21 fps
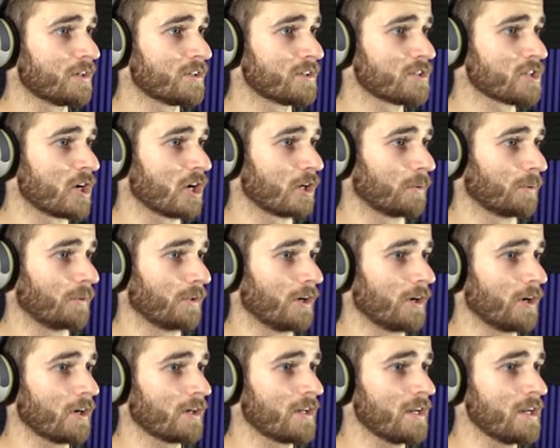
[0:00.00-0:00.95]
Talk with the
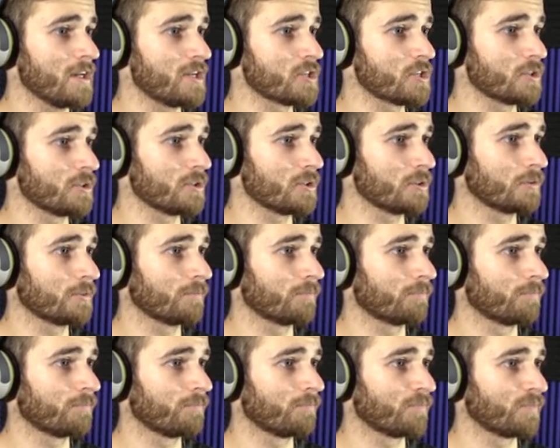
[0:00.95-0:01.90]
Archangel.
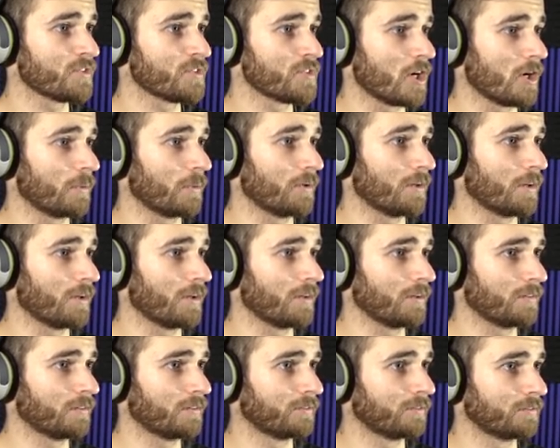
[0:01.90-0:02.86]
Talk with
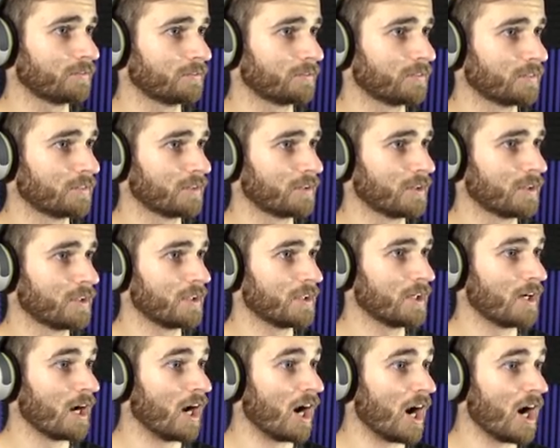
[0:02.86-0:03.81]
the
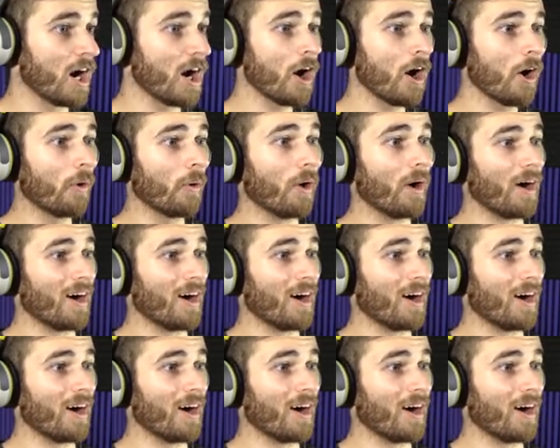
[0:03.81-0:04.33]
Oh,